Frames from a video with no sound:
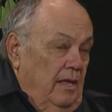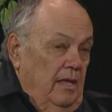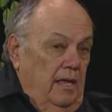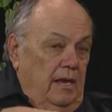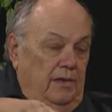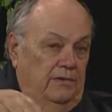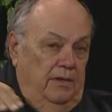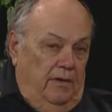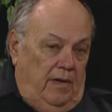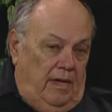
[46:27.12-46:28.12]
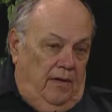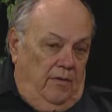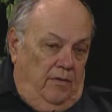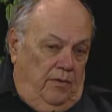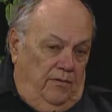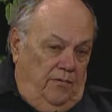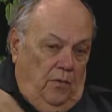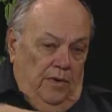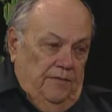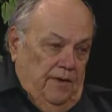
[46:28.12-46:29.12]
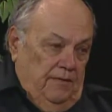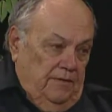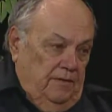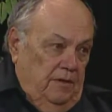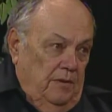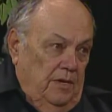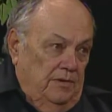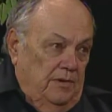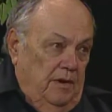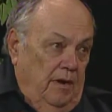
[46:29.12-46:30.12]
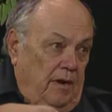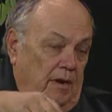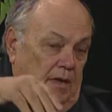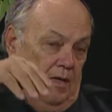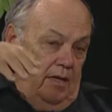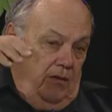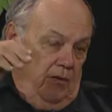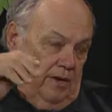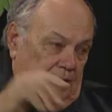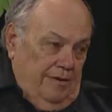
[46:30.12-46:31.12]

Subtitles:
and this other guy going 45, 50 miles an hour went